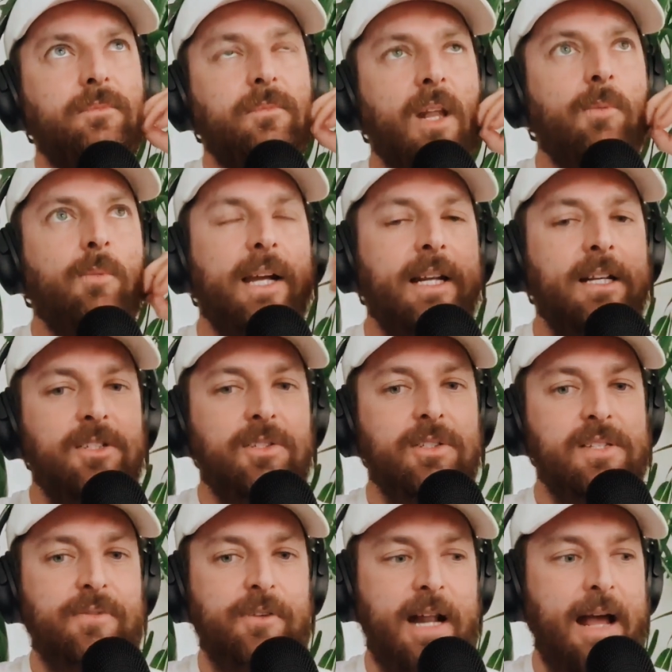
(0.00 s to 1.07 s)
and we're going to do
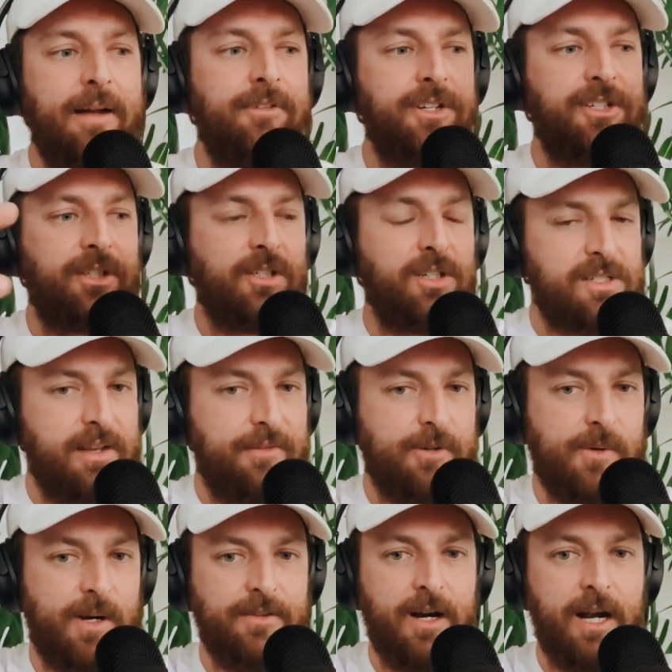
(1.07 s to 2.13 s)
this for an average across
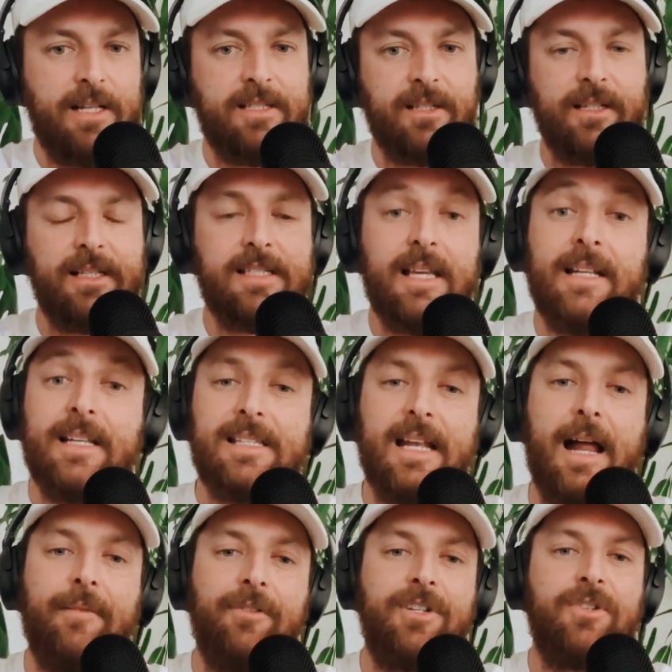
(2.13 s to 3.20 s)
everyone, right? So let's say there's
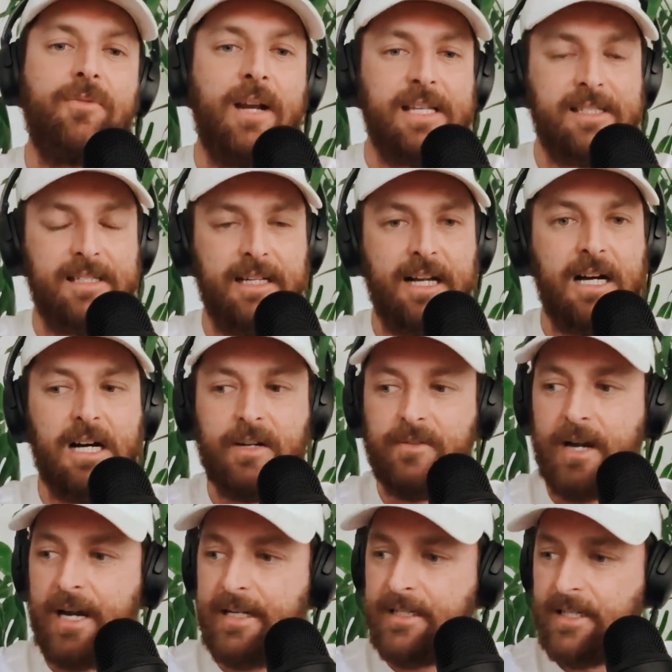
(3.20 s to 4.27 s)
an average resting heart
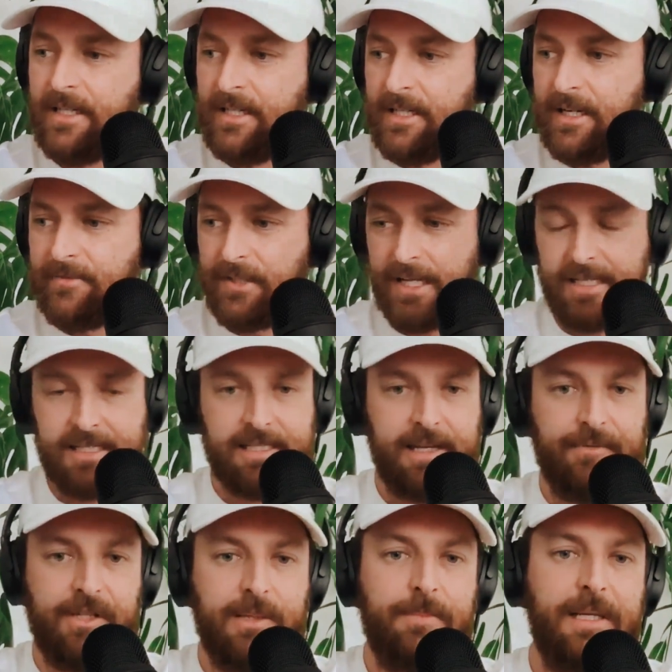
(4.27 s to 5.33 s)
rate of like
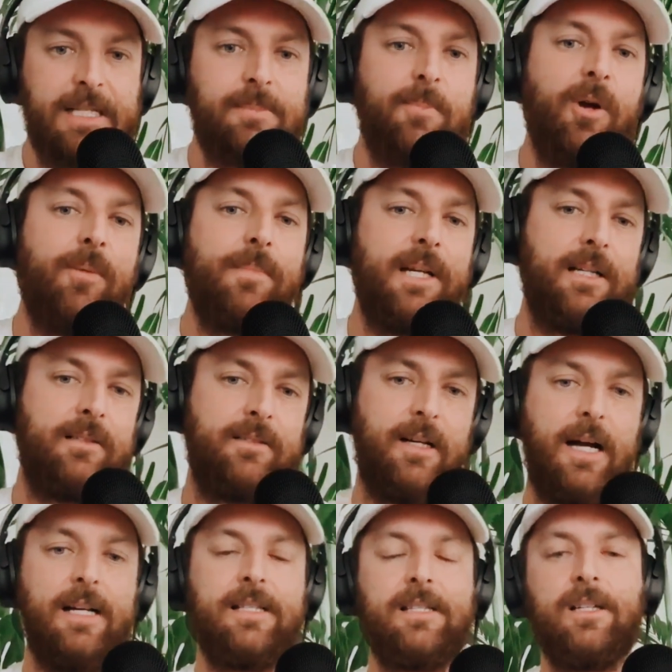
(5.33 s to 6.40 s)
70 beats per minute,
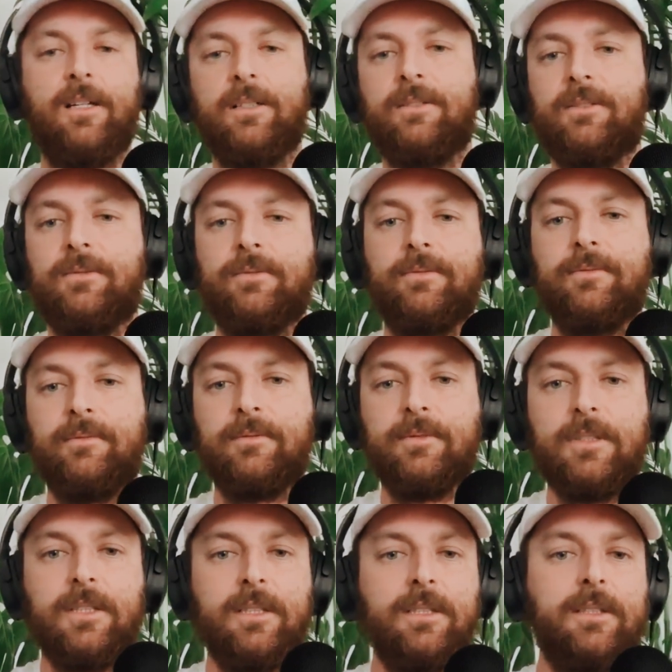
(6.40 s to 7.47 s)
right? So
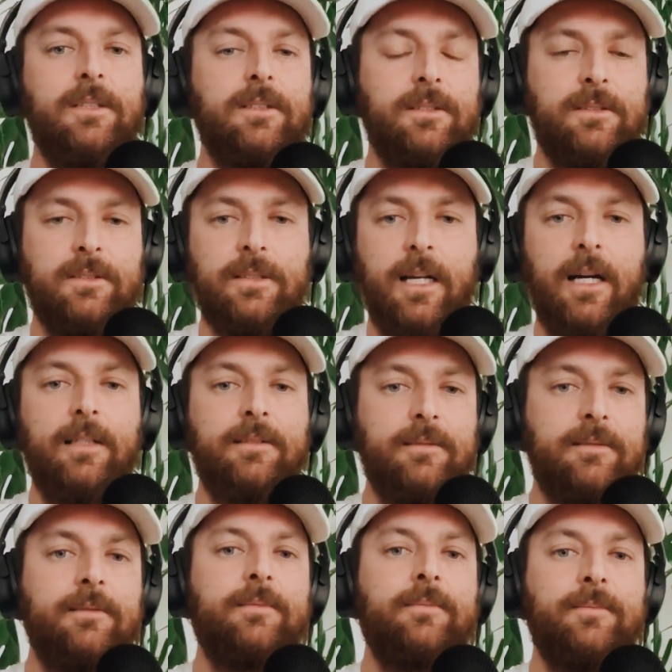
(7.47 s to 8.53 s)
yeah,
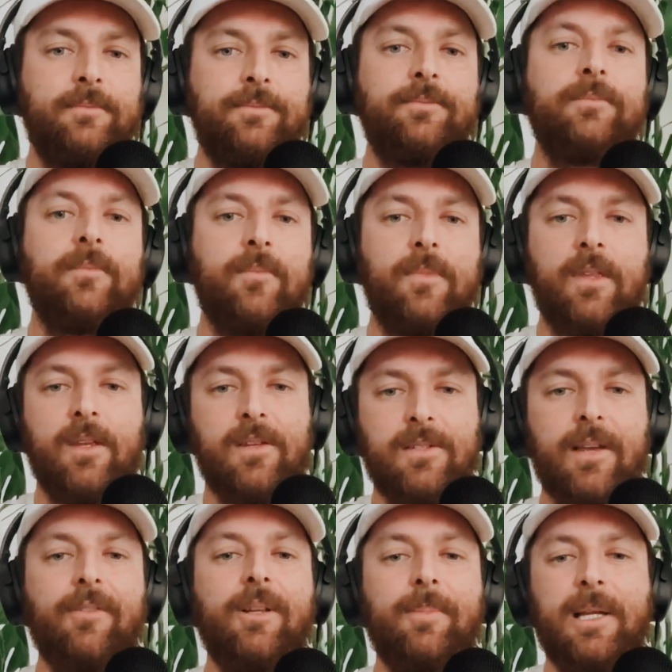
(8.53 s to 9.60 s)

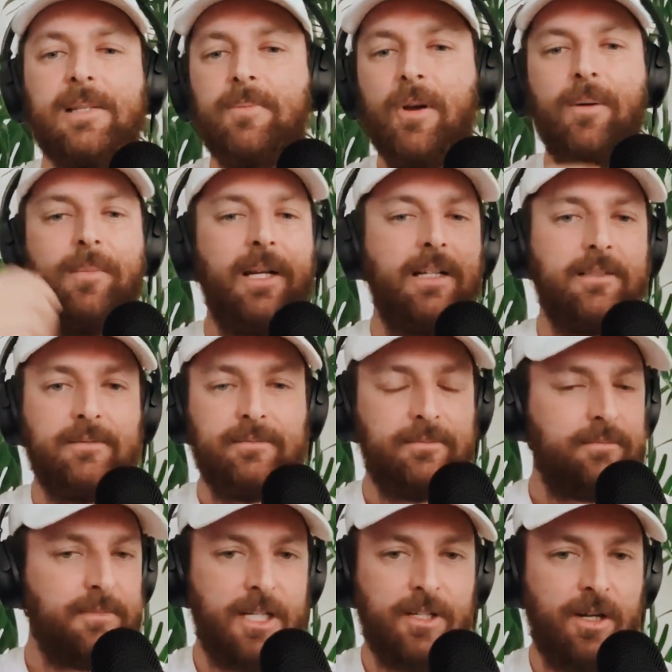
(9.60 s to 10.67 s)
70 beats per minute.
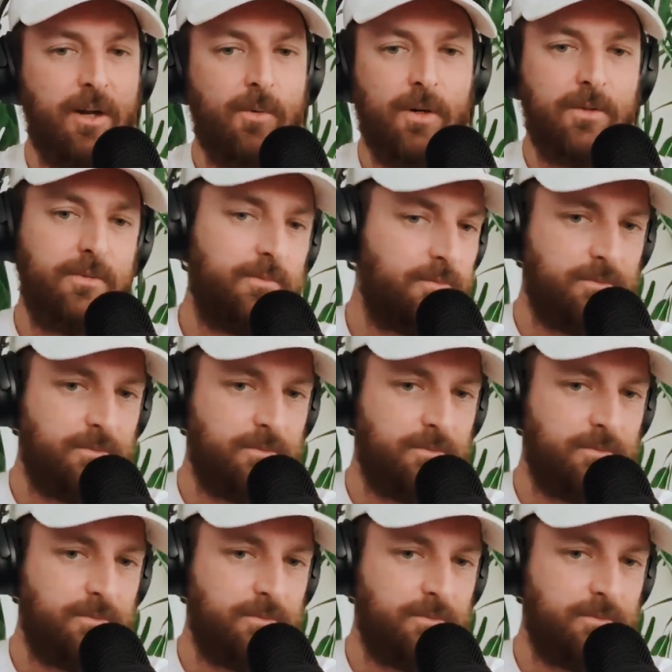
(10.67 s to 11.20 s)
I don't know